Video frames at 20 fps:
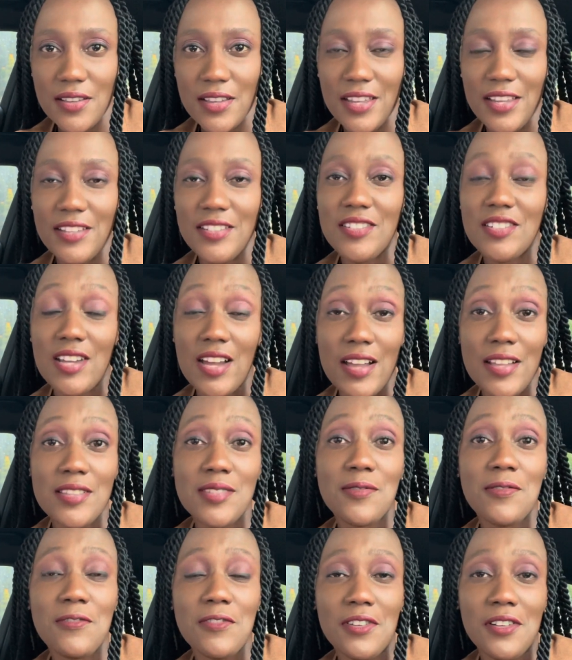It
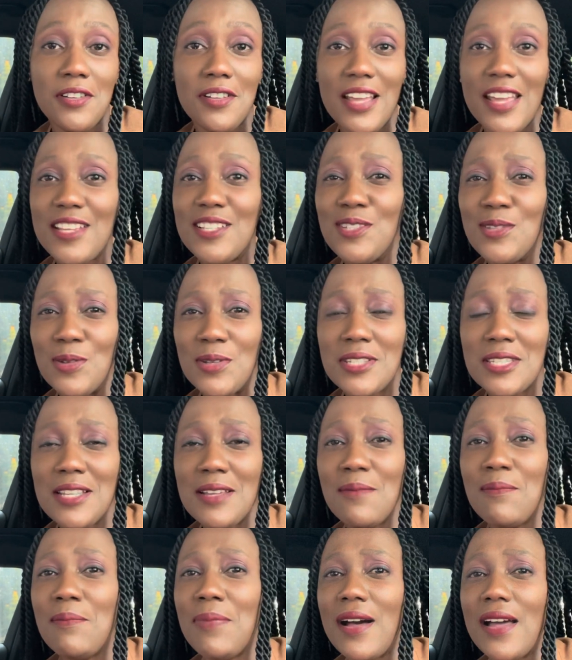does feel
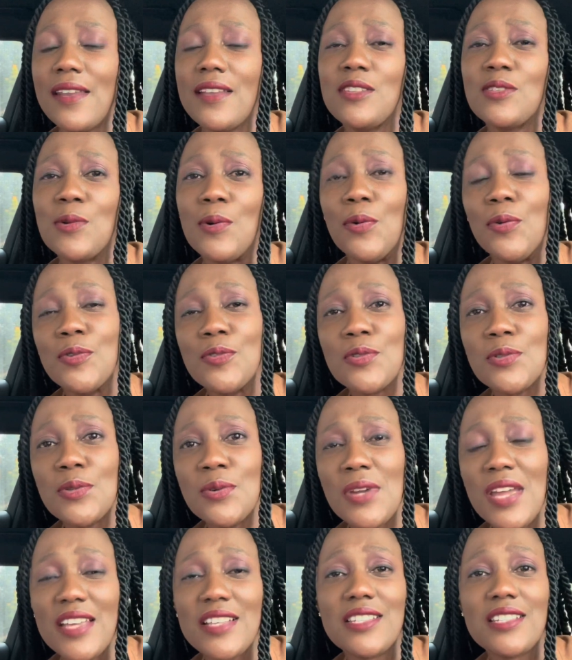exhausting, but it's
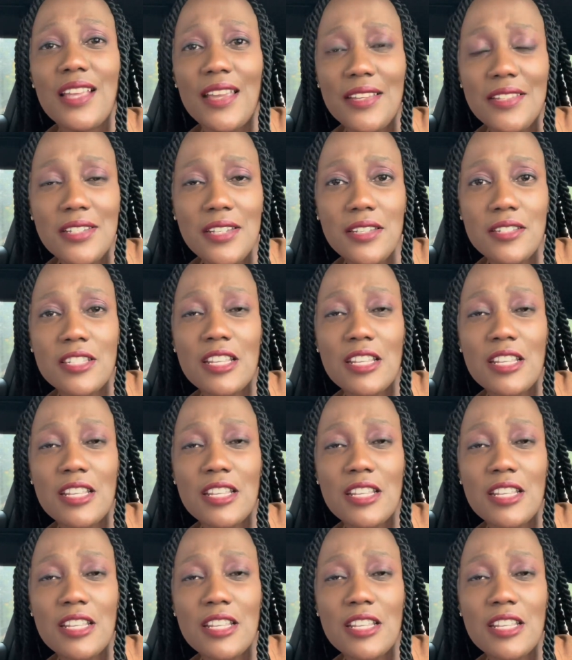also exciting.